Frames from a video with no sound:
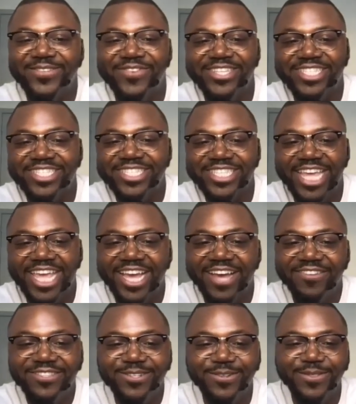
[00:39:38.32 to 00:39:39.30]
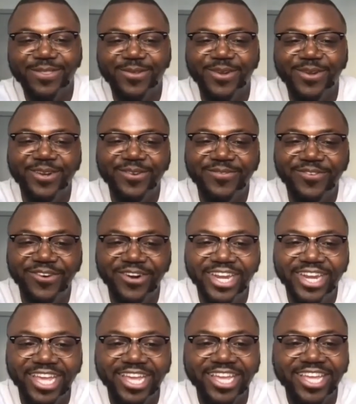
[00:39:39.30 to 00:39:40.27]
you're too busy staying up till three in the
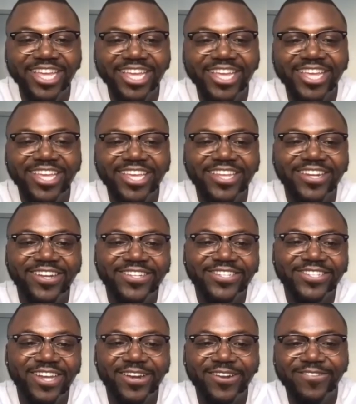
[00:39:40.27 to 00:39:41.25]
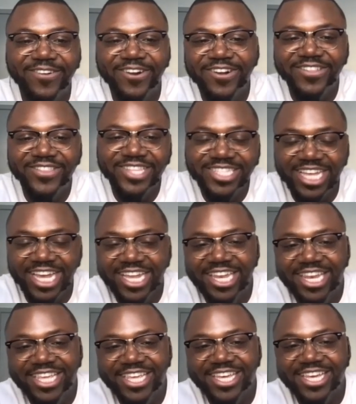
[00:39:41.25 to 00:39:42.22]
morning, you know trying to work on this
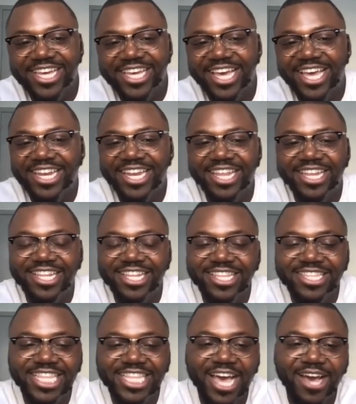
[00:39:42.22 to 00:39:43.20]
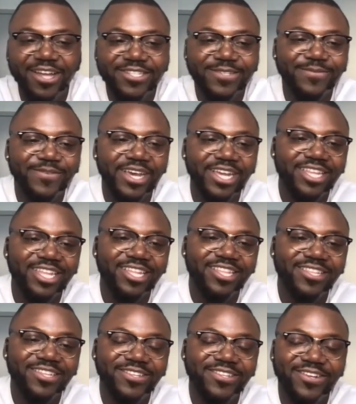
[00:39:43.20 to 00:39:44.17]
idea and then now it's
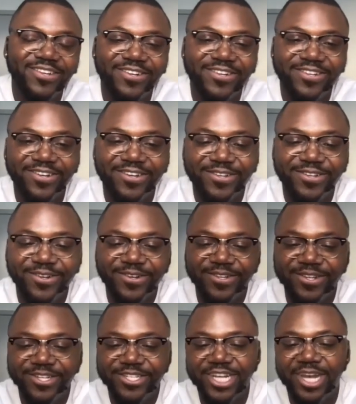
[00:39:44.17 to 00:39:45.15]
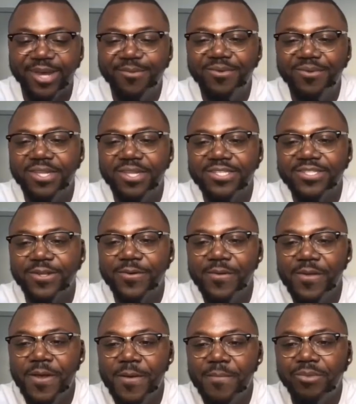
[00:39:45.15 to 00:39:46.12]
affecting your your your, your job duty
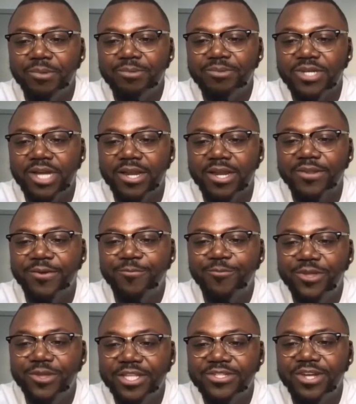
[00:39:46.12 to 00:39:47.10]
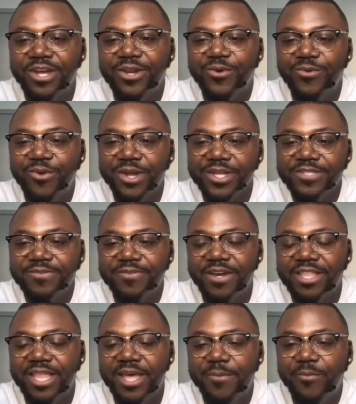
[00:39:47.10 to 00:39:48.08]
so yeah. i'm trying to i'm really trying to work to
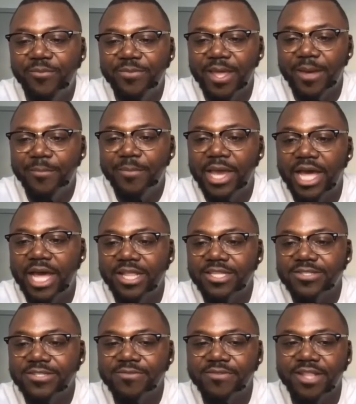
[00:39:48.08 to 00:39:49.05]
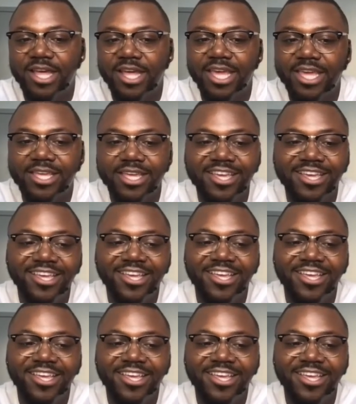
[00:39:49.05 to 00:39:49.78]
find that that balance of like